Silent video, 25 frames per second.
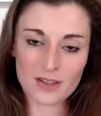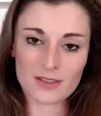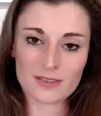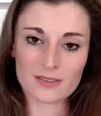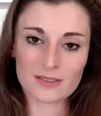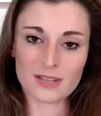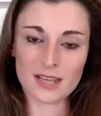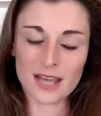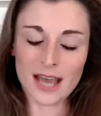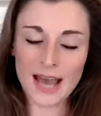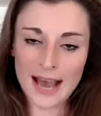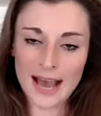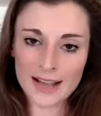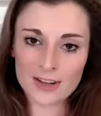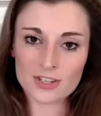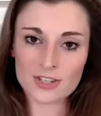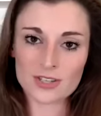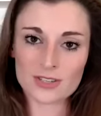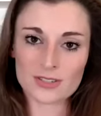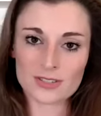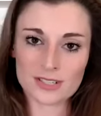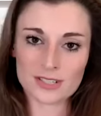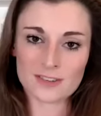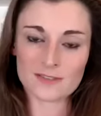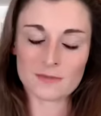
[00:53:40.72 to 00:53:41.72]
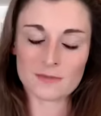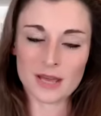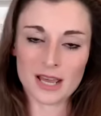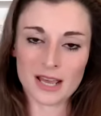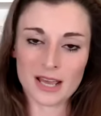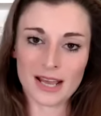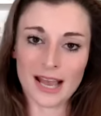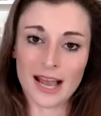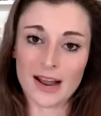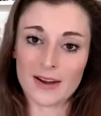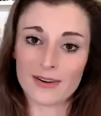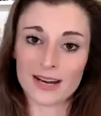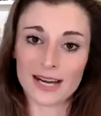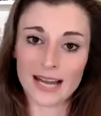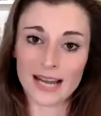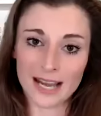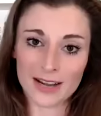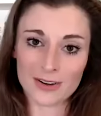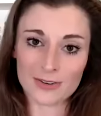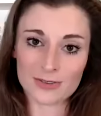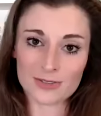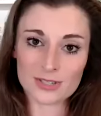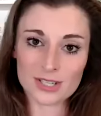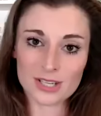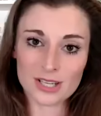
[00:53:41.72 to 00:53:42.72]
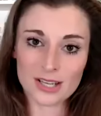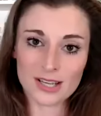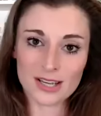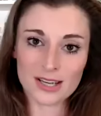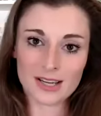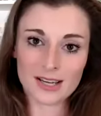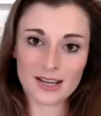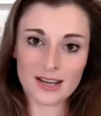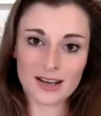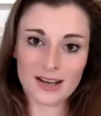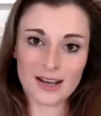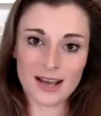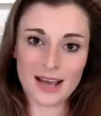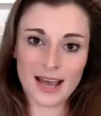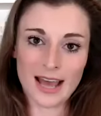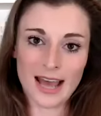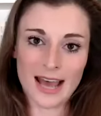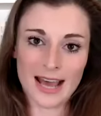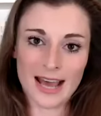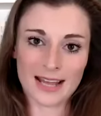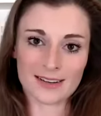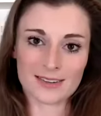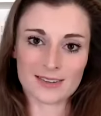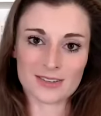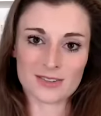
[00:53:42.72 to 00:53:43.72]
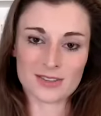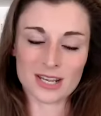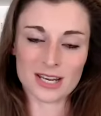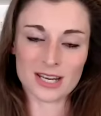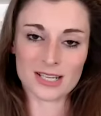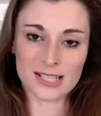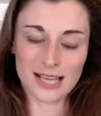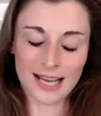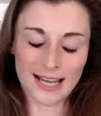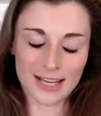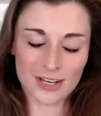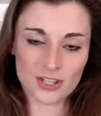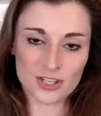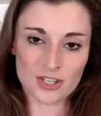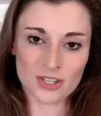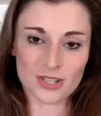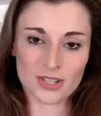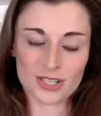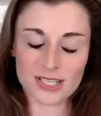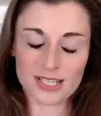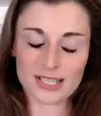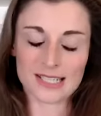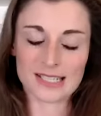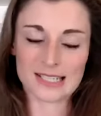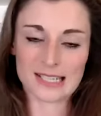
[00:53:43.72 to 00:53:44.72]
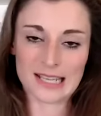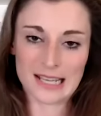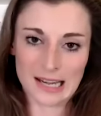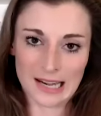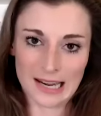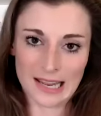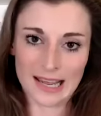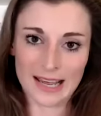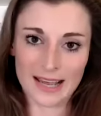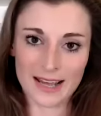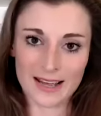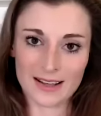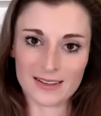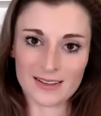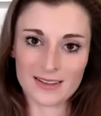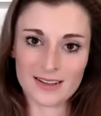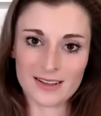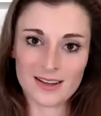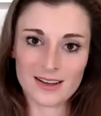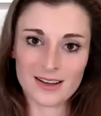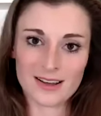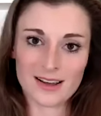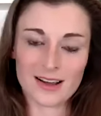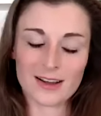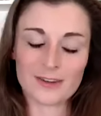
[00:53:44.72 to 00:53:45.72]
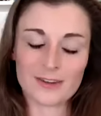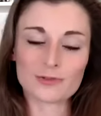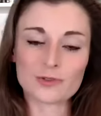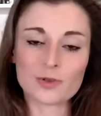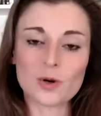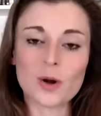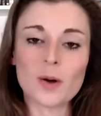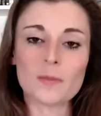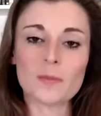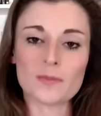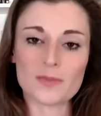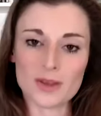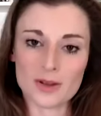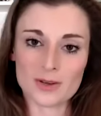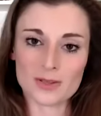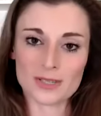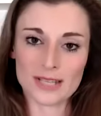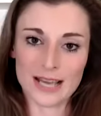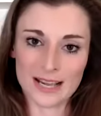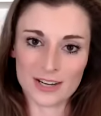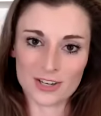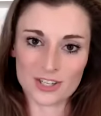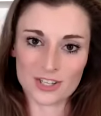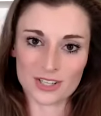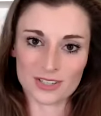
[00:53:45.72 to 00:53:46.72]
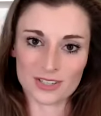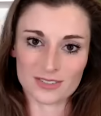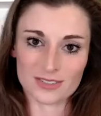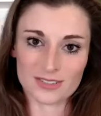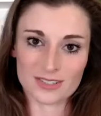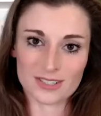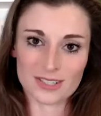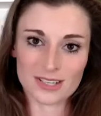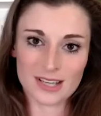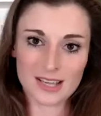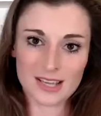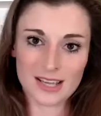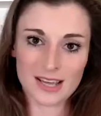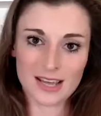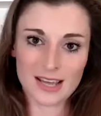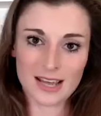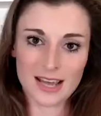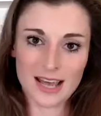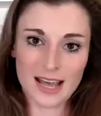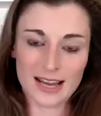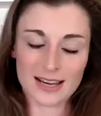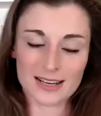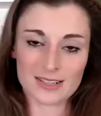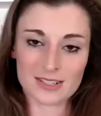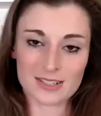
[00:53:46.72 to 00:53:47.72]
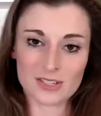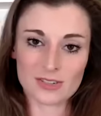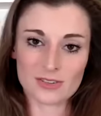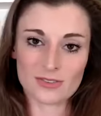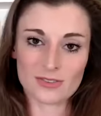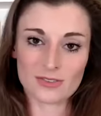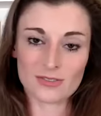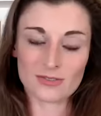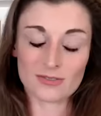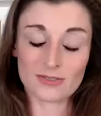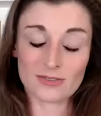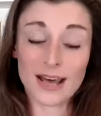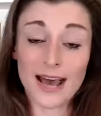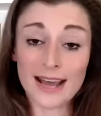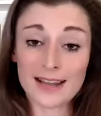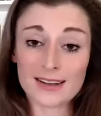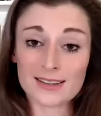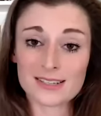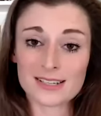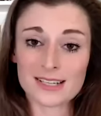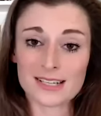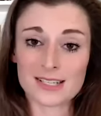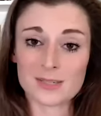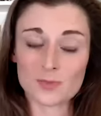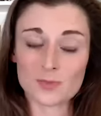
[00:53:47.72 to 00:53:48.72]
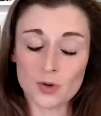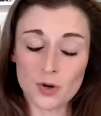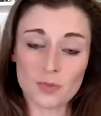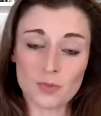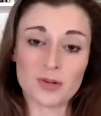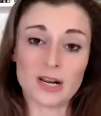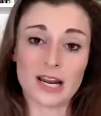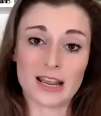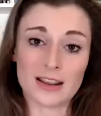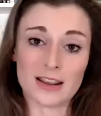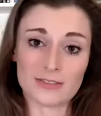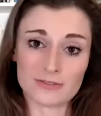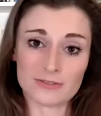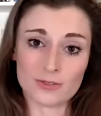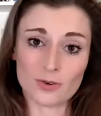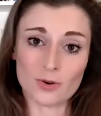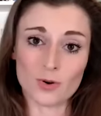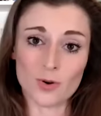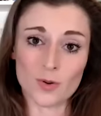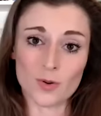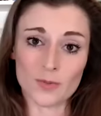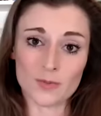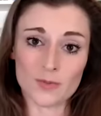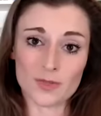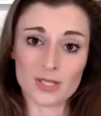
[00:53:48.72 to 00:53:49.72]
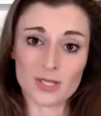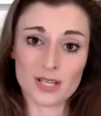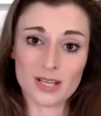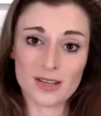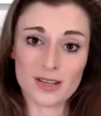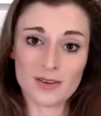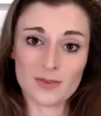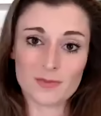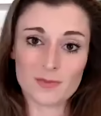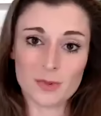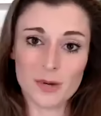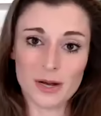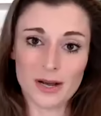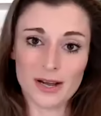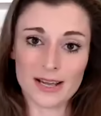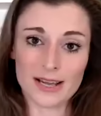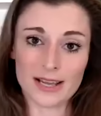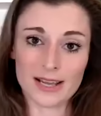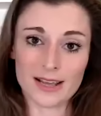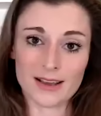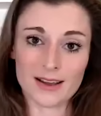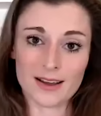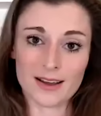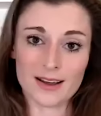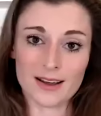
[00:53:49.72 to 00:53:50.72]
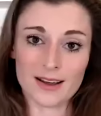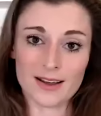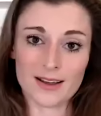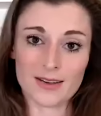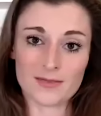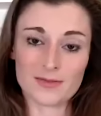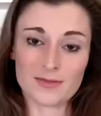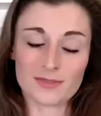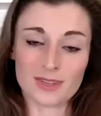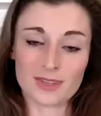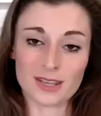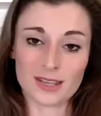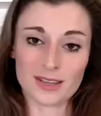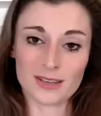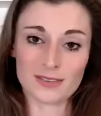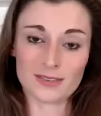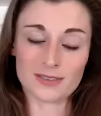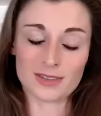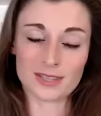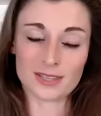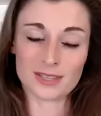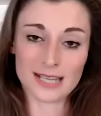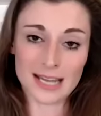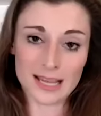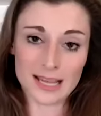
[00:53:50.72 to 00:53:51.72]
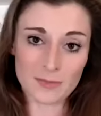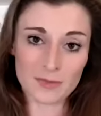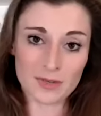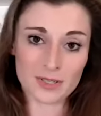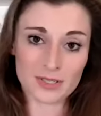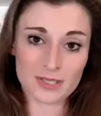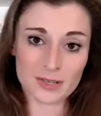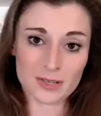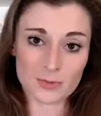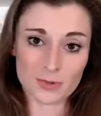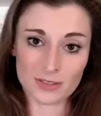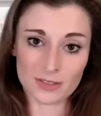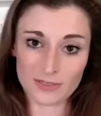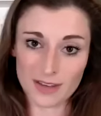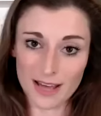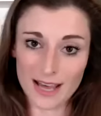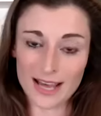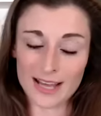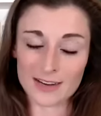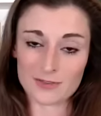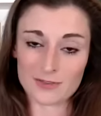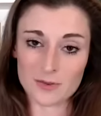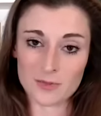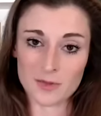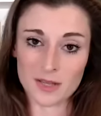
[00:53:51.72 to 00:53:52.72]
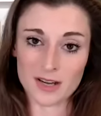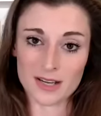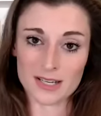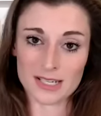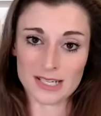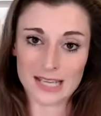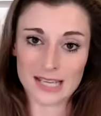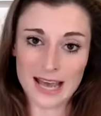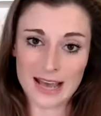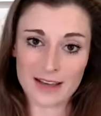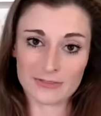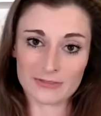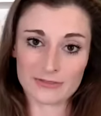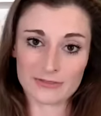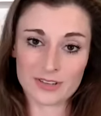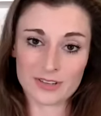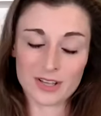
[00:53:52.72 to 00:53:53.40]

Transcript: the actions that have been carried out and the intention that is clear from those actions. And that is properly informed by the statements that we've had from the IDF,